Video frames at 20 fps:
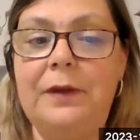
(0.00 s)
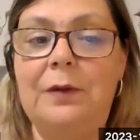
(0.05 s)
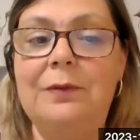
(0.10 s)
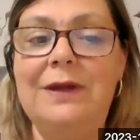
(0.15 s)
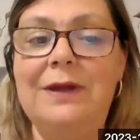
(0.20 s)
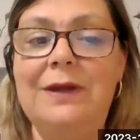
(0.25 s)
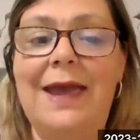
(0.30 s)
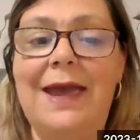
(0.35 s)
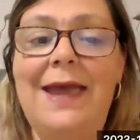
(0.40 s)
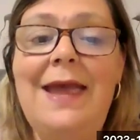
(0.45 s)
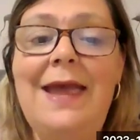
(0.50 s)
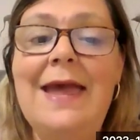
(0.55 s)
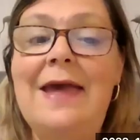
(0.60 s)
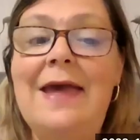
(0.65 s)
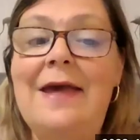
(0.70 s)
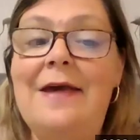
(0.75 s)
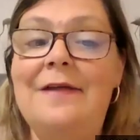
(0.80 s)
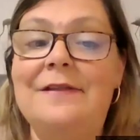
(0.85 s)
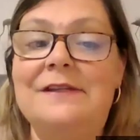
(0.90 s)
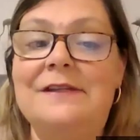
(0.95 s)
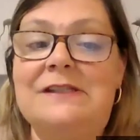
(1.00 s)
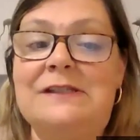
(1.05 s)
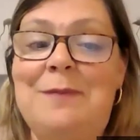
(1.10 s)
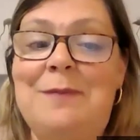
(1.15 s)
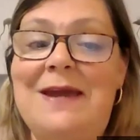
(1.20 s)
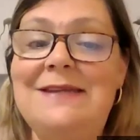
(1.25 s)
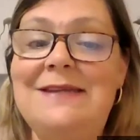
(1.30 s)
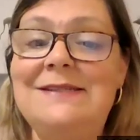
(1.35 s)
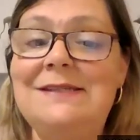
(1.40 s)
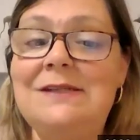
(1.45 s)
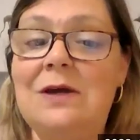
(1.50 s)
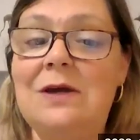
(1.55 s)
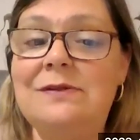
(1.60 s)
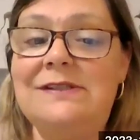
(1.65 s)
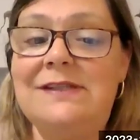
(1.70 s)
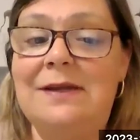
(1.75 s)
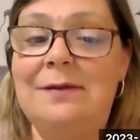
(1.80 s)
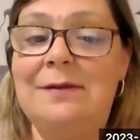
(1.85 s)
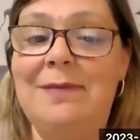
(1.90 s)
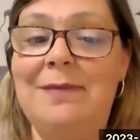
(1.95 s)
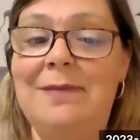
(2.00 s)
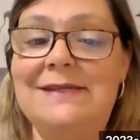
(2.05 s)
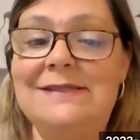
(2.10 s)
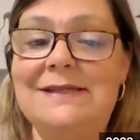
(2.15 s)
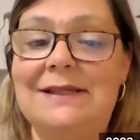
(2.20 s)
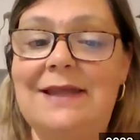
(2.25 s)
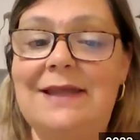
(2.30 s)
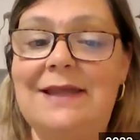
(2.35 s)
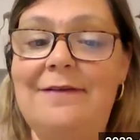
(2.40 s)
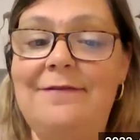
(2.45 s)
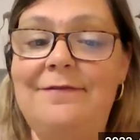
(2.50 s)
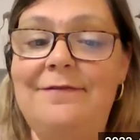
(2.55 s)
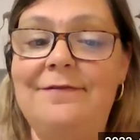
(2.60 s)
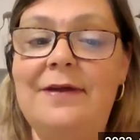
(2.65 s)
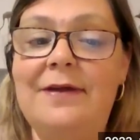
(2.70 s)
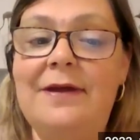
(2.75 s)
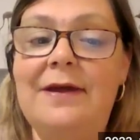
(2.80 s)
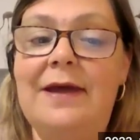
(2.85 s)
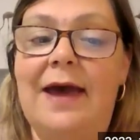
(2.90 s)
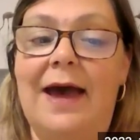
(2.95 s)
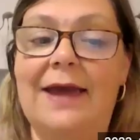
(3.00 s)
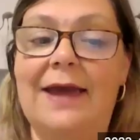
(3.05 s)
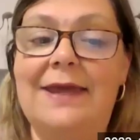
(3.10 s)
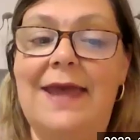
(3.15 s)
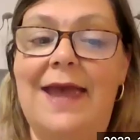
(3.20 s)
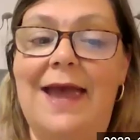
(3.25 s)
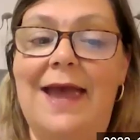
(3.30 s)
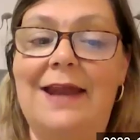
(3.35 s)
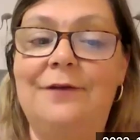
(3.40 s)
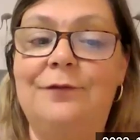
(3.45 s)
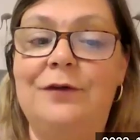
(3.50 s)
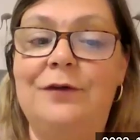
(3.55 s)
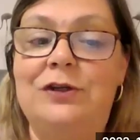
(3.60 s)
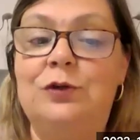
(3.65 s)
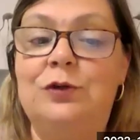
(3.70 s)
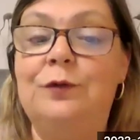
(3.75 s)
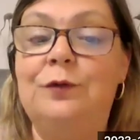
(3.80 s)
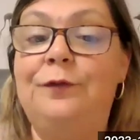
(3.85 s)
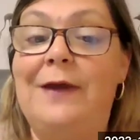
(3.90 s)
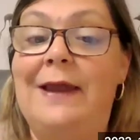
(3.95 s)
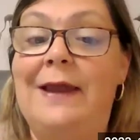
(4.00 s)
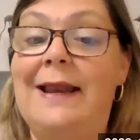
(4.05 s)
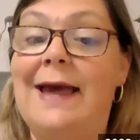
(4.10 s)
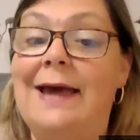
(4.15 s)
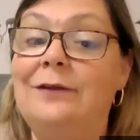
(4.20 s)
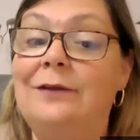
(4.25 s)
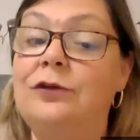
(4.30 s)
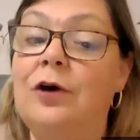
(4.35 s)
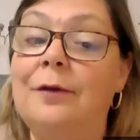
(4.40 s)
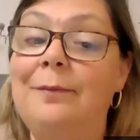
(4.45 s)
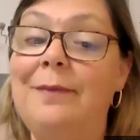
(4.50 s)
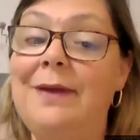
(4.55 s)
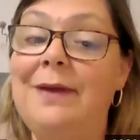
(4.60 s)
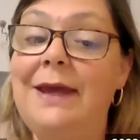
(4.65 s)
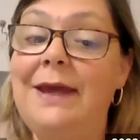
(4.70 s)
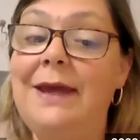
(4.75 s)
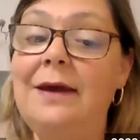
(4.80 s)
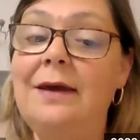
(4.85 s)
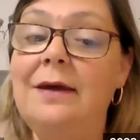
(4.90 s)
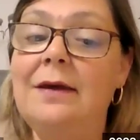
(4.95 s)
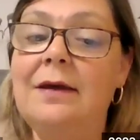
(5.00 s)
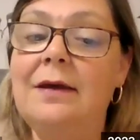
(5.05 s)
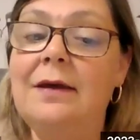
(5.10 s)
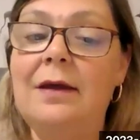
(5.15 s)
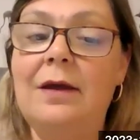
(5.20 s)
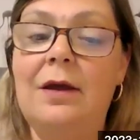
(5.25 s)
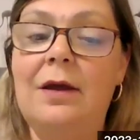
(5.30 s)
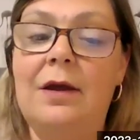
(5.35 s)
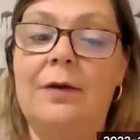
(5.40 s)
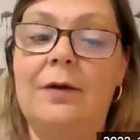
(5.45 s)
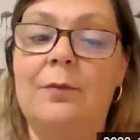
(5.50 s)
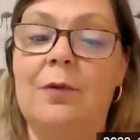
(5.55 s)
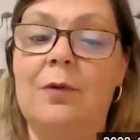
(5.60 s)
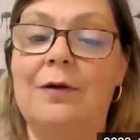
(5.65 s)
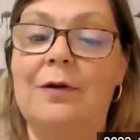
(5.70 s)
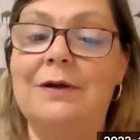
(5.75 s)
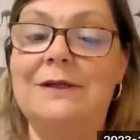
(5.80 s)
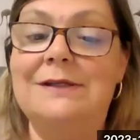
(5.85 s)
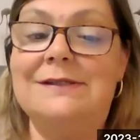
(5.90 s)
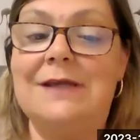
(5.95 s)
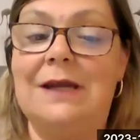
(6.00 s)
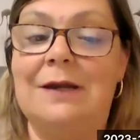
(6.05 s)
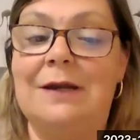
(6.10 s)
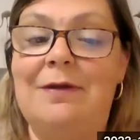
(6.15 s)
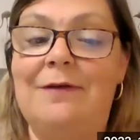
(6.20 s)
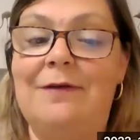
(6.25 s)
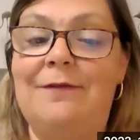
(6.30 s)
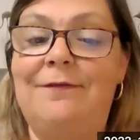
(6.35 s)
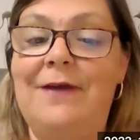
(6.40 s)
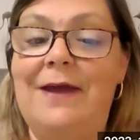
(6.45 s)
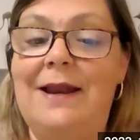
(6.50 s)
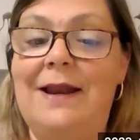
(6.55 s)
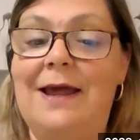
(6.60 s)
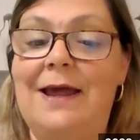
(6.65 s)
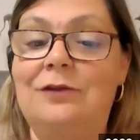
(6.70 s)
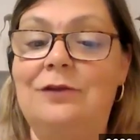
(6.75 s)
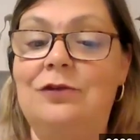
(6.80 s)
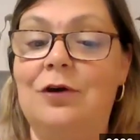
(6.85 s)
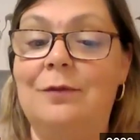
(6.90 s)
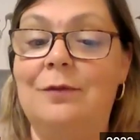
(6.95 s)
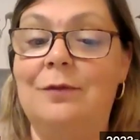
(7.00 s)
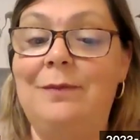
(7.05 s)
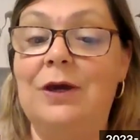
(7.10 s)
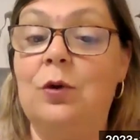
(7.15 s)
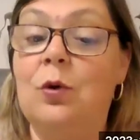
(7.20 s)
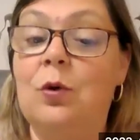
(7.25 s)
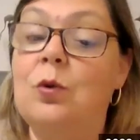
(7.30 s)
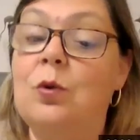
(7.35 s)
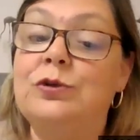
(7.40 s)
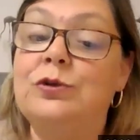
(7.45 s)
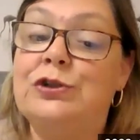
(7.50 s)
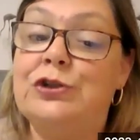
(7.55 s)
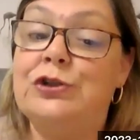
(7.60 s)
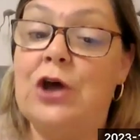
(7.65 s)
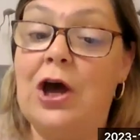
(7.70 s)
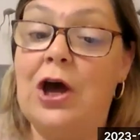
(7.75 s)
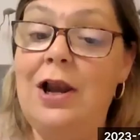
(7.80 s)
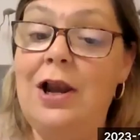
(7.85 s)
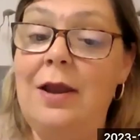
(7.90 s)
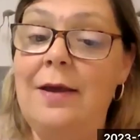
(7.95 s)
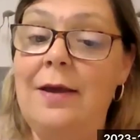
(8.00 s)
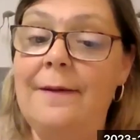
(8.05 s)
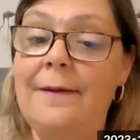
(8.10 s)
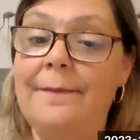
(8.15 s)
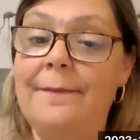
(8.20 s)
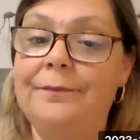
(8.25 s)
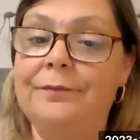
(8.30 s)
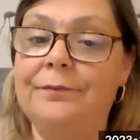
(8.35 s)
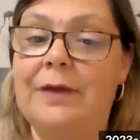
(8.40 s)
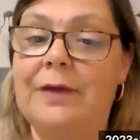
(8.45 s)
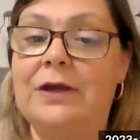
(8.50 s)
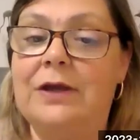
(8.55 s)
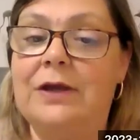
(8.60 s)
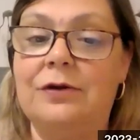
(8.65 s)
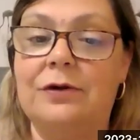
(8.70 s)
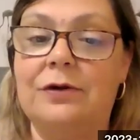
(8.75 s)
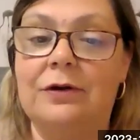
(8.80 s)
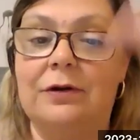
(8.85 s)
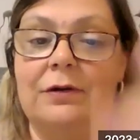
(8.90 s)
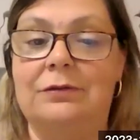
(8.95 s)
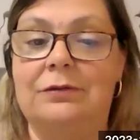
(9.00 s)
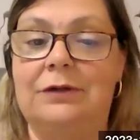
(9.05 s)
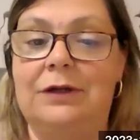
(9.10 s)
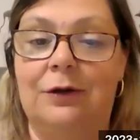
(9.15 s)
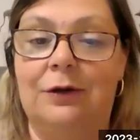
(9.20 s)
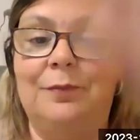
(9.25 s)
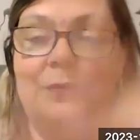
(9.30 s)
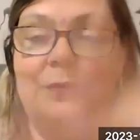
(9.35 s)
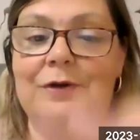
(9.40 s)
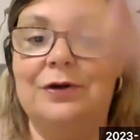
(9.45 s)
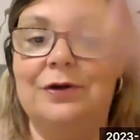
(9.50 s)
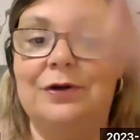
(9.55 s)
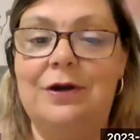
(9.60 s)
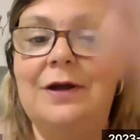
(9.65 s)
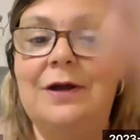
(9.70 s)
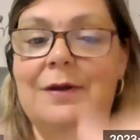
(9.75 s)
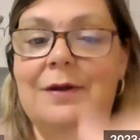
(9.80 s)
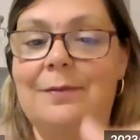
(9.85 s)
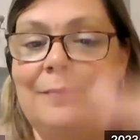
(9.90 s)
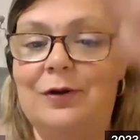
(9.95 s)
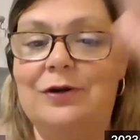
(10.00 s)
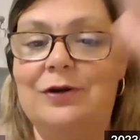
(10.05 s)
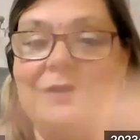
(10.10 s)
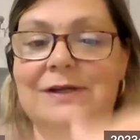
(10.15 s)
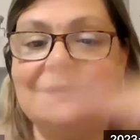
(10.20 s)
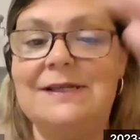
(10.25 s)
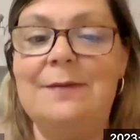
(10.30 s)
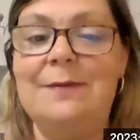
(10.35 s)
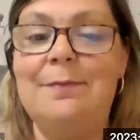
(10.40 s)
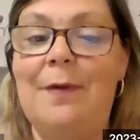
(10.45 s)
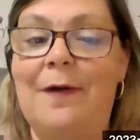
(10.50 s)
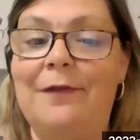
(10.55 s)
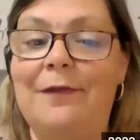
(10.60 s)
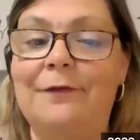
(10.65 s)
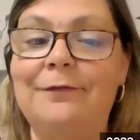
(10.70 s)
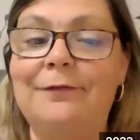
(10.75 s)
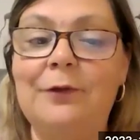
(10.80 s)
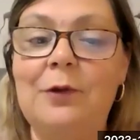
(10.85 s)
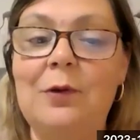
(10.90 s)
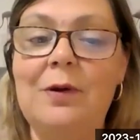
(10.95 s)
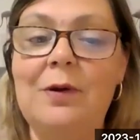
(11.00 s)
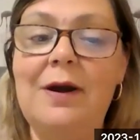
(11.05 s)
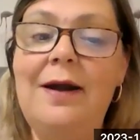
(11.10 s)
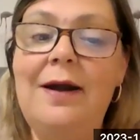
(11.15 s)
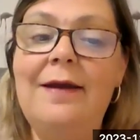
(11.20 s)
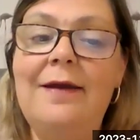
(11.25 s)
Okay, space notes in bass clef, again, if we do fais-la dormir, well, it's going to be fais-la dormir au sol, make her, put her to sleep on the floor.